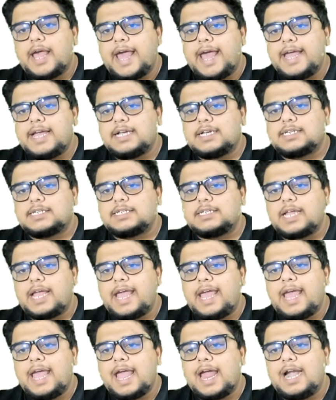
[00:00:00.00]
X,
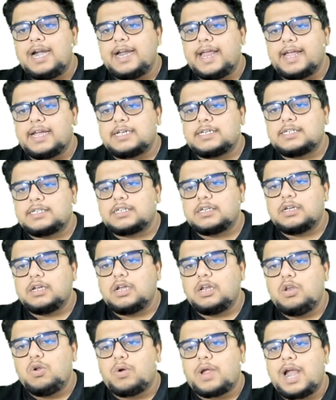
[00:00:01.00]
A and X.
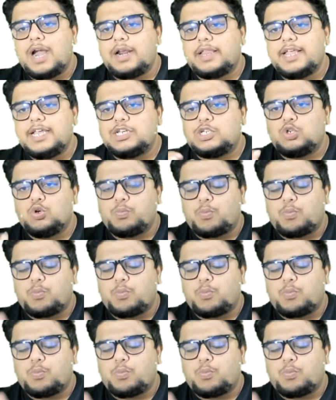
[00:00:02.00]
Look at these